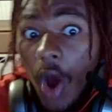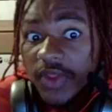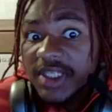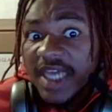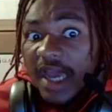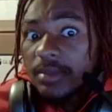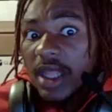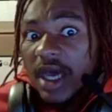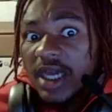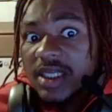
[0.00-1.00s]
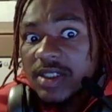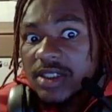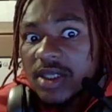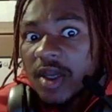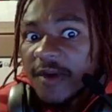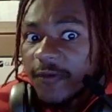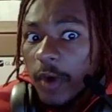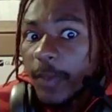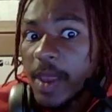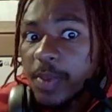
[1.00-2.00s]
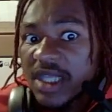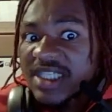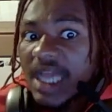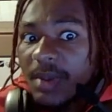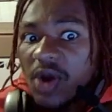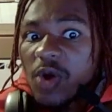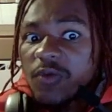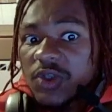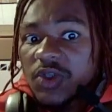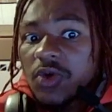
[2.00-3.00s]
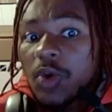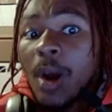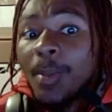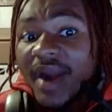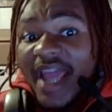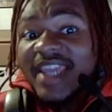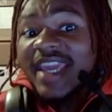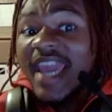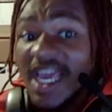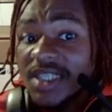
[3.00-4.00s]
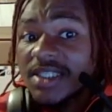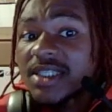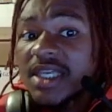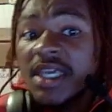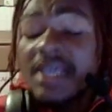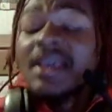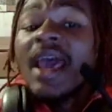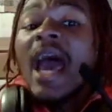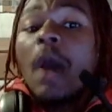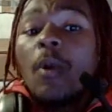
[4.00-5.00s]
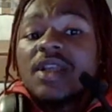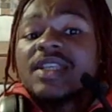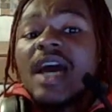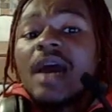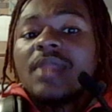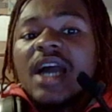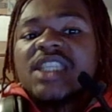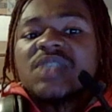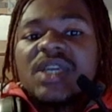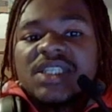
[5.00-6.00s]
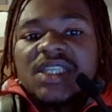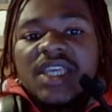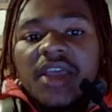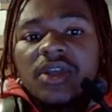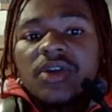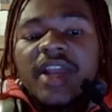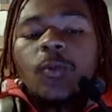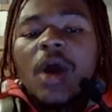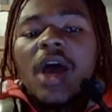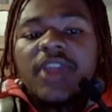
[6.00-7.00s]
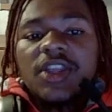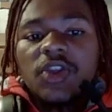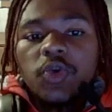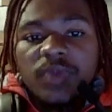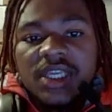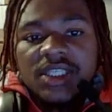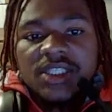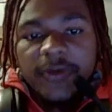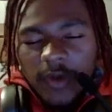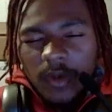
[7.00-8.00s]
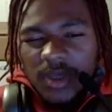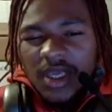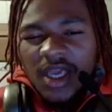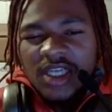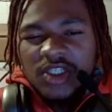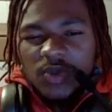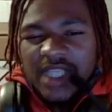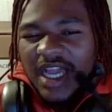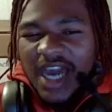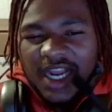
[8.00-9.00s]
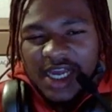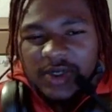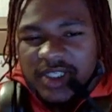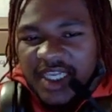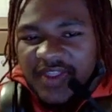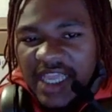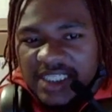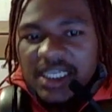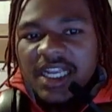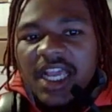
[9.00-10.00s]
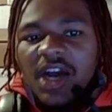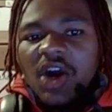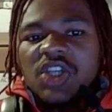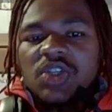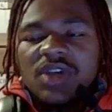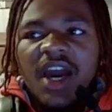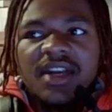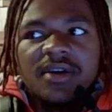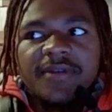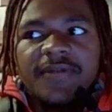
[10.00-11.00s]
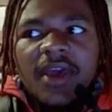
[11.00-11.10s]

the timelines for people inside my oversoul. But I can see how our timelines mix together and why they do mix. You feel me? So I kind of understand that side. And I can also kind of